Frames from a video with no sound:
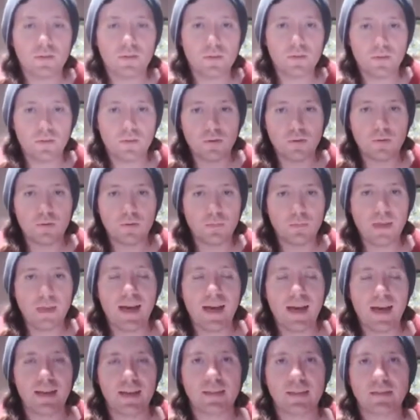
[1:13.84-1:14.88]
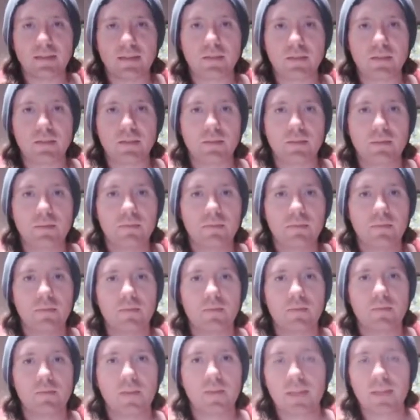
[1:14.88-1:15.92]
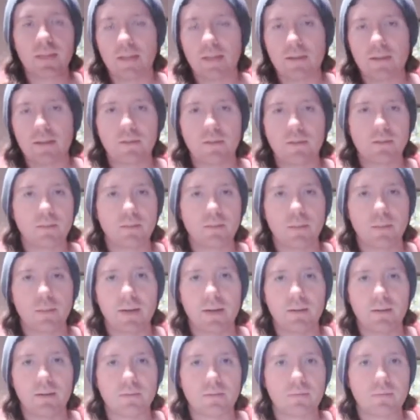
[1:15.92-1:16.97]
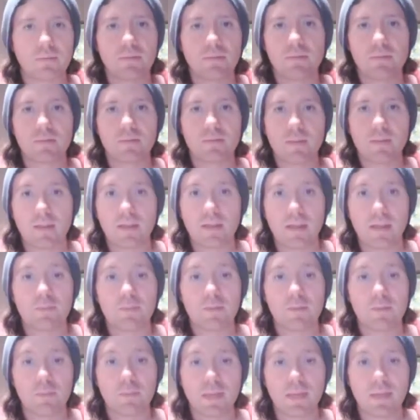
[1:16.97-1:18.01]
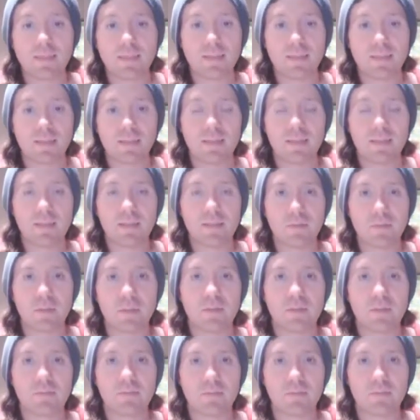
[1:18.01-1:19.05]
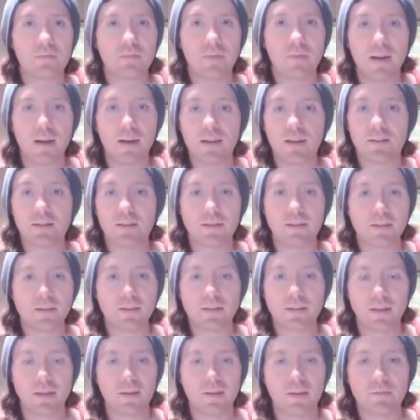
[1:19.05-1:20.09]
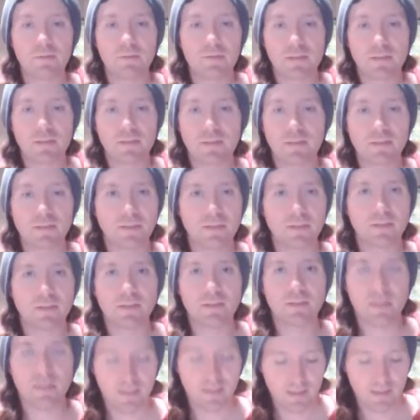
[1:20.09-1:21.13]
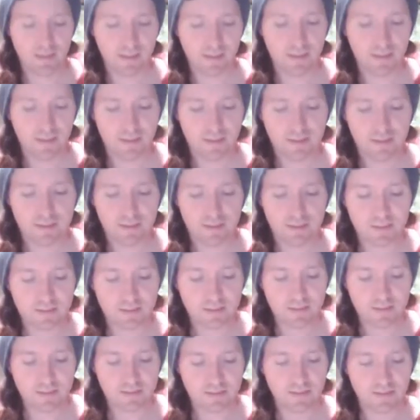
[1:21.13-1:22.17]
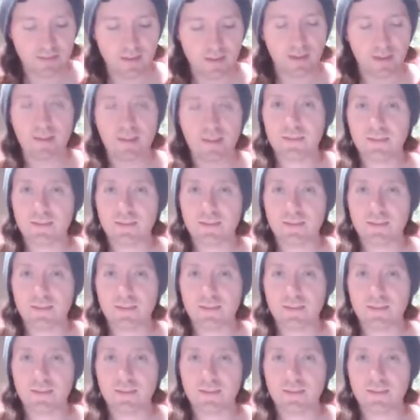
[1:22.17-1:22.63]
little packaged videos about information that you can find yourself, and just this is not